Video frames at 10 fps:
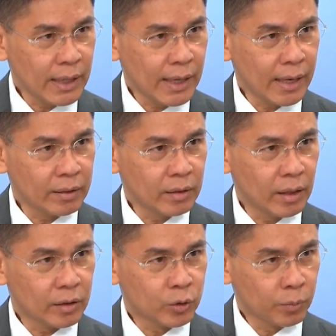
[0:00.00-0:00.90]
Thailand
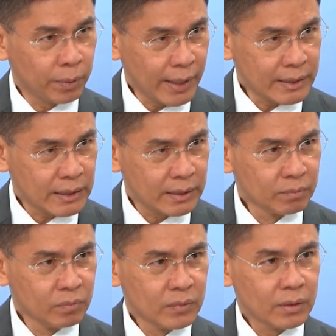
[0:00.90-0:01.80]
uh, took place.
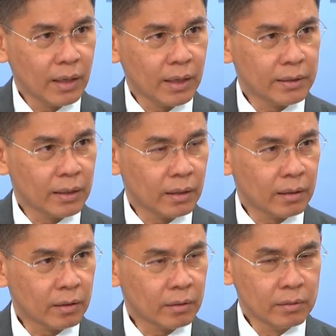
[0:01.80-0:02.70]
Mm. the
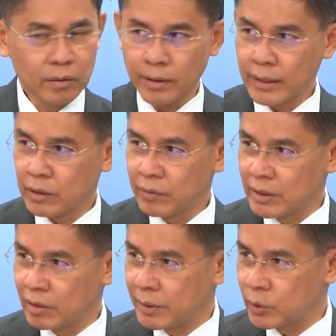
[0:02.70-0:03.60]

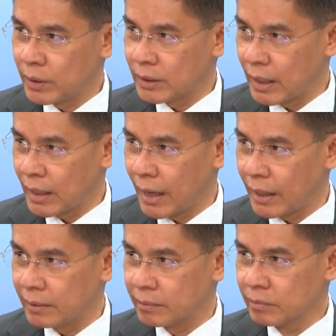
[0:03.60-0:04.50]
connectivity between
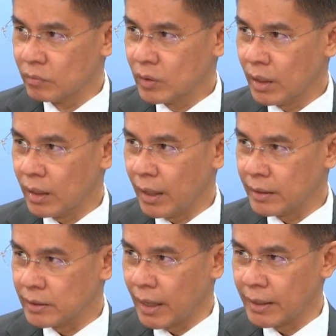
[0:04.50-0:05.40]
Thailand
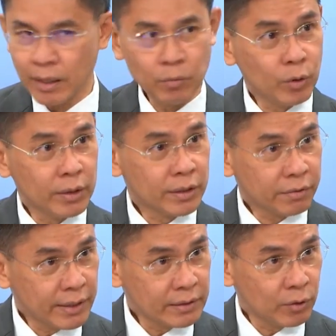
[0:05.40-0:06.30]
and China will
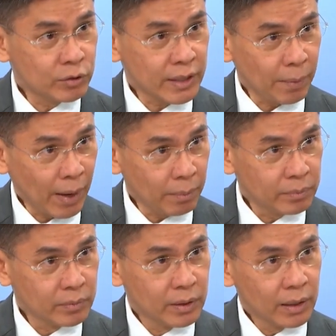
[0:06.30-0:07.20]
increase, will step
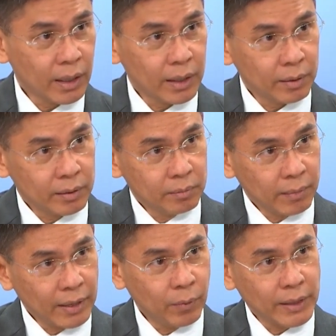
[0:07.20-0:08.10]
up. Uh,
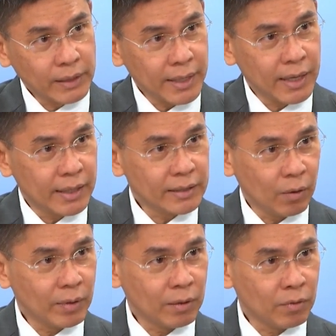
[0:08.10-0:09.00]
by the way, China is
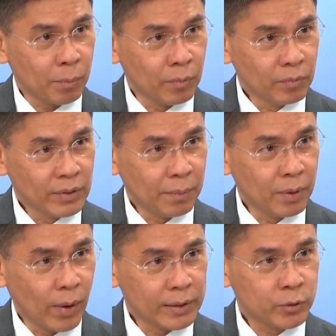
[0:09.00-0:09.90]
our number
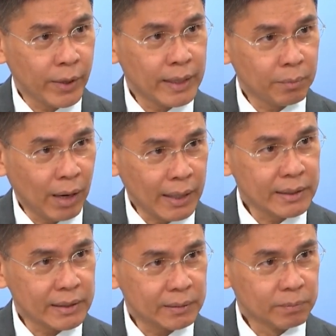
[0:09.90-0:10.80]
number one trading
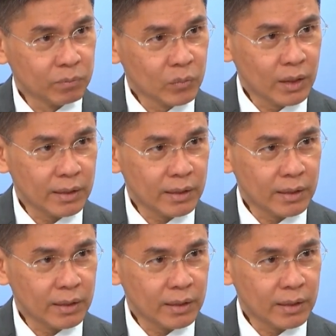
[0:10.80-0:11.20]
partner uh-huh.